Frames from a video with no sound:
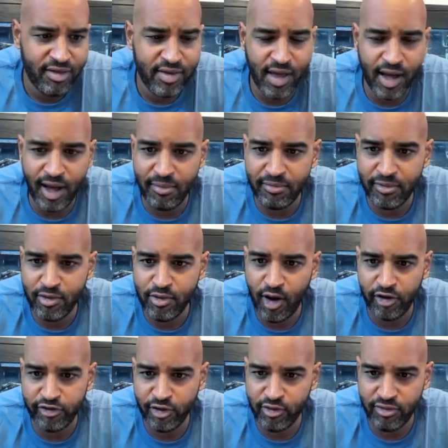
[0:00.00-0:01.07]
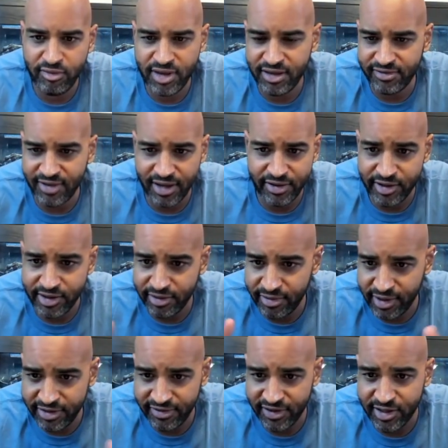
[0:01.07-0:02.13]
who also he's on the
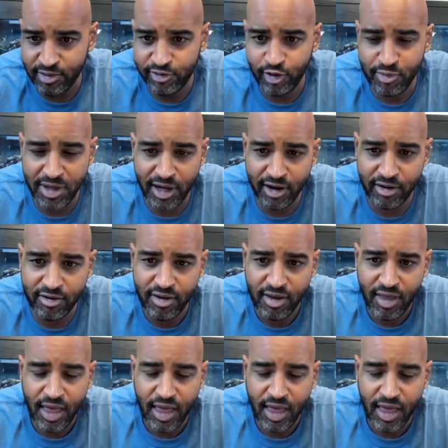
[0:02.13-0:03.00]
YouTube here.